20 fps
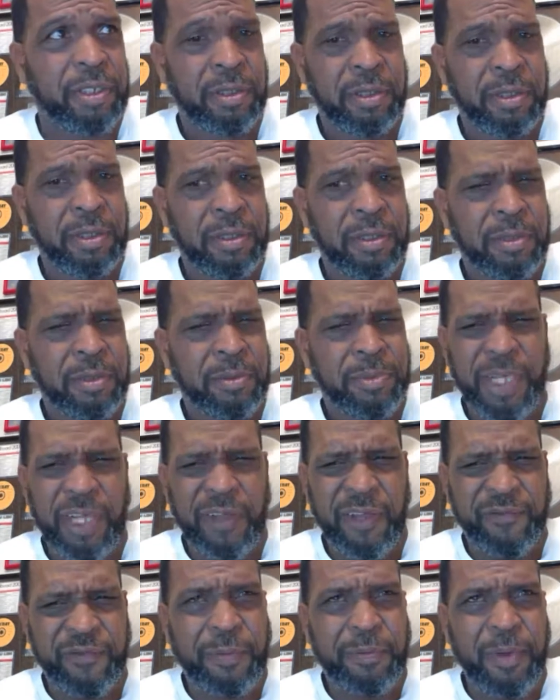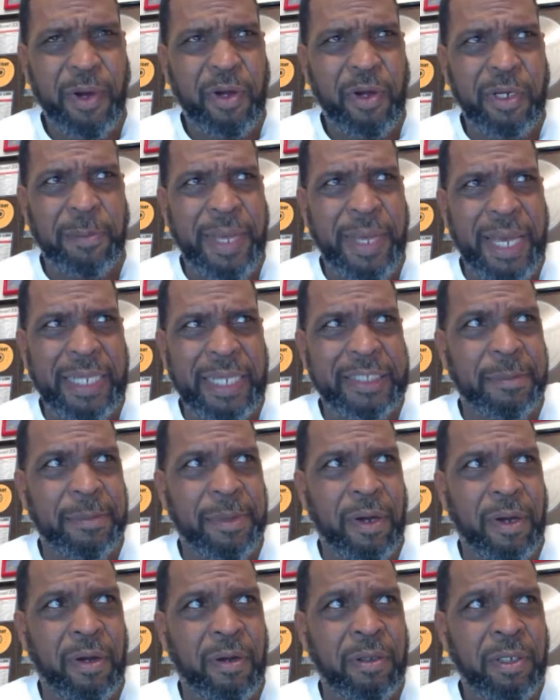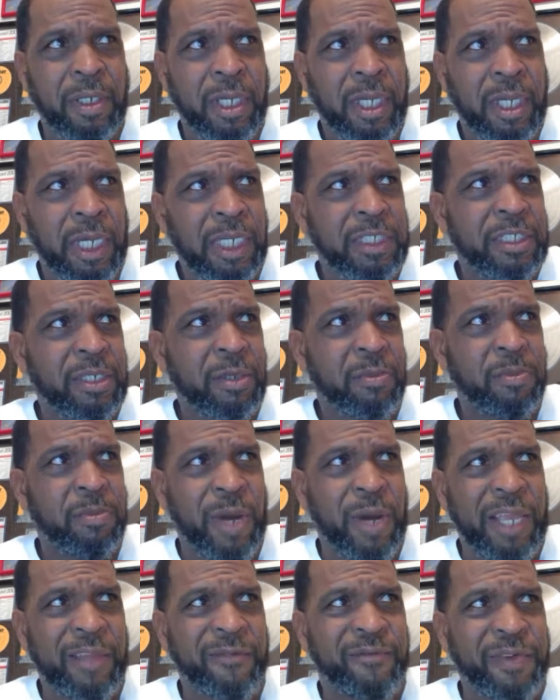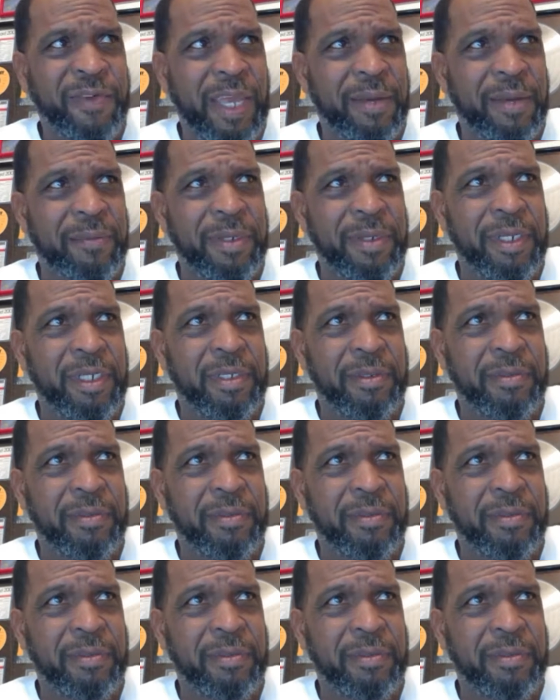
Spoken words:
playing football or basketball and some white family